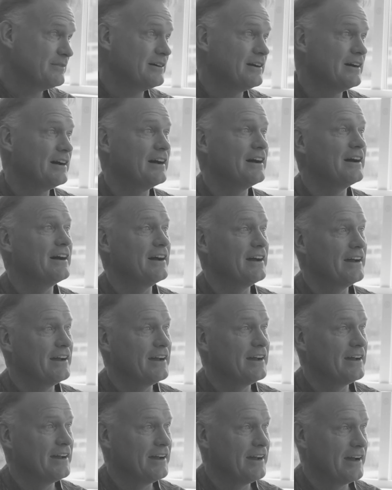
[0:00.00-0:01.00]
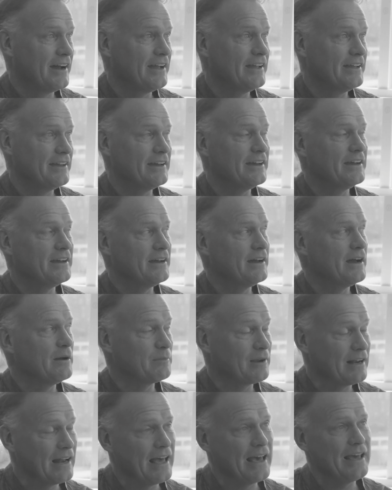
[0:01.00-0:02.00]

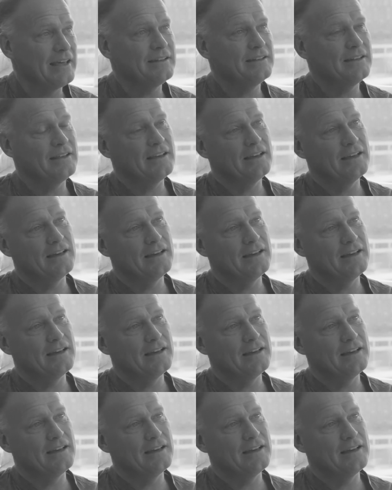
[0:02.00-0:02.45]
I'm glad.